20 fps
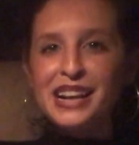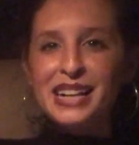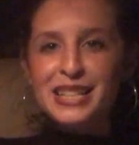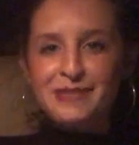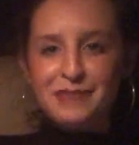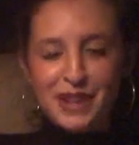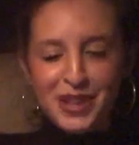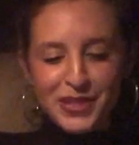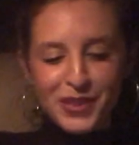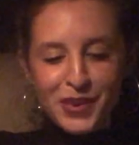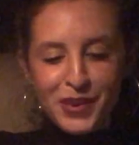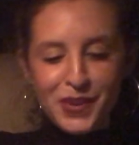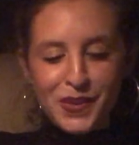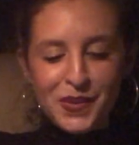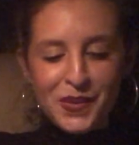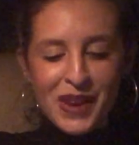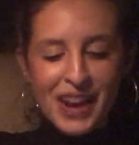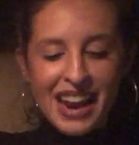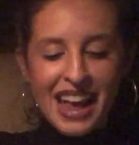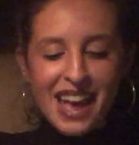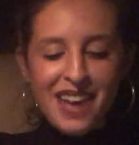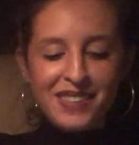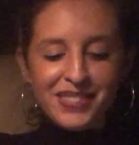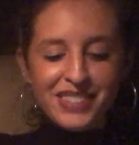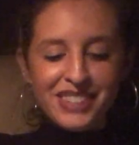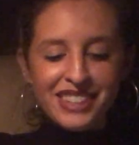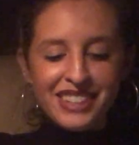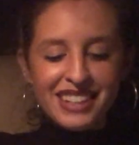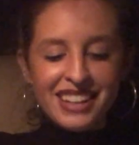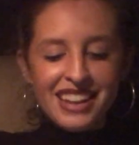next month or
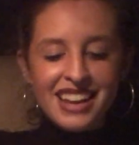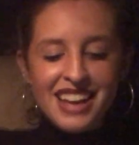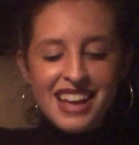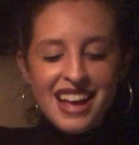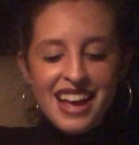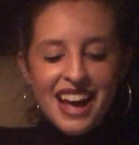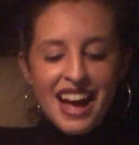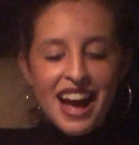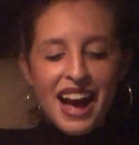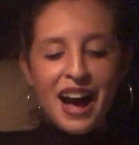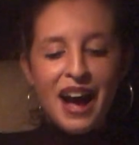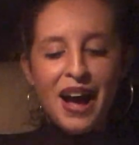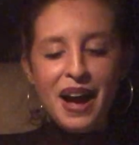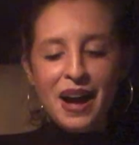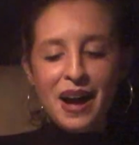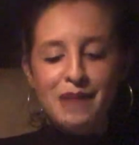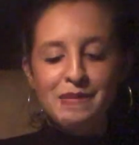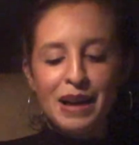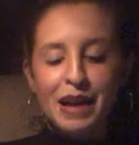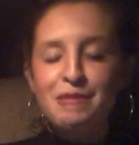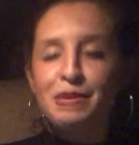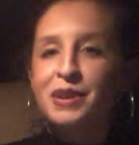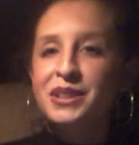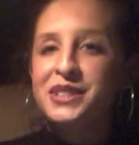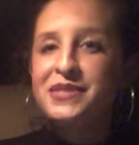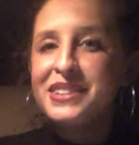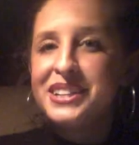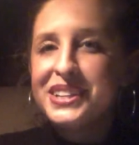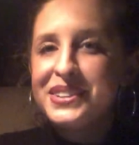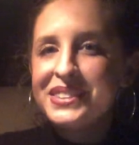whenever um, I
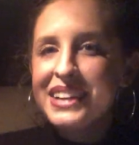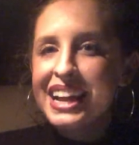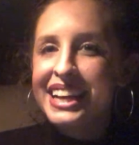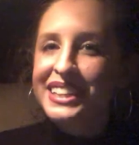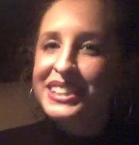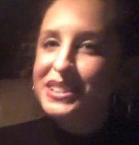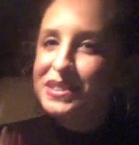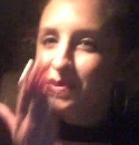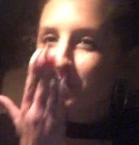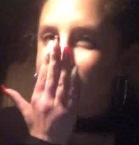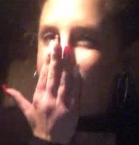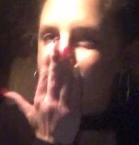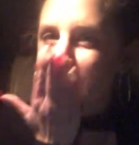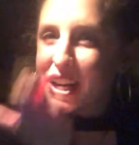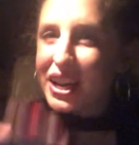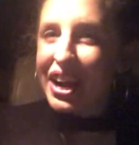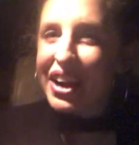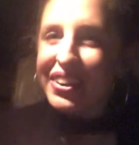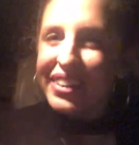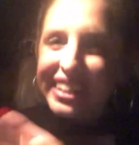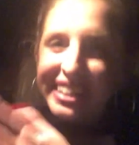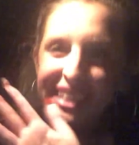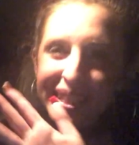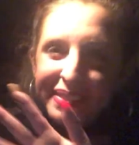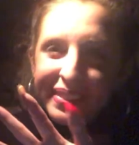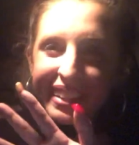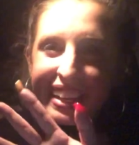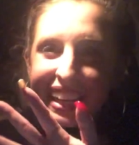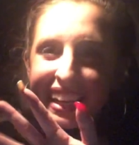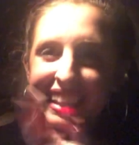post a video next. All right,
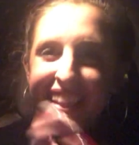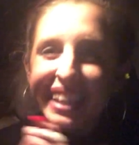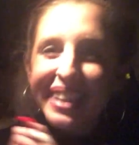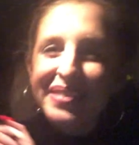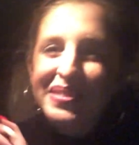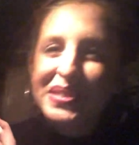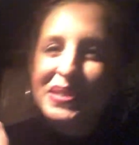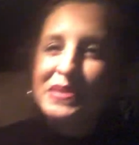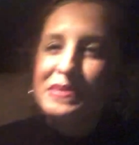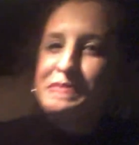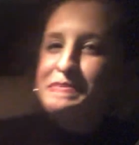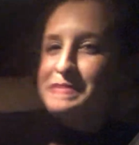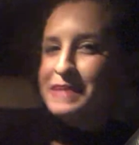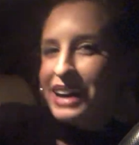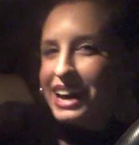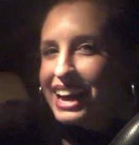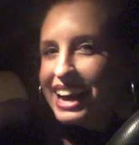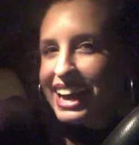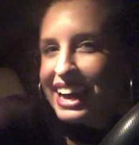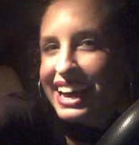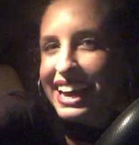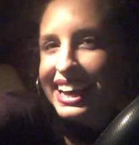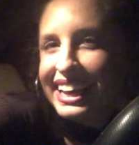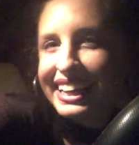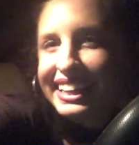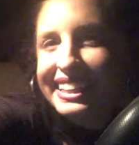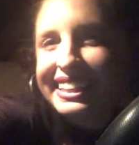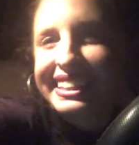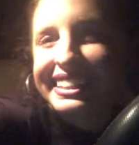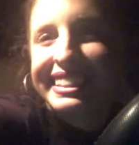Gemini, I love you.
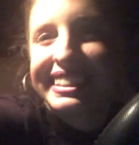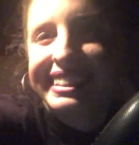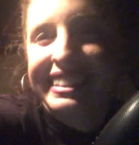Bye.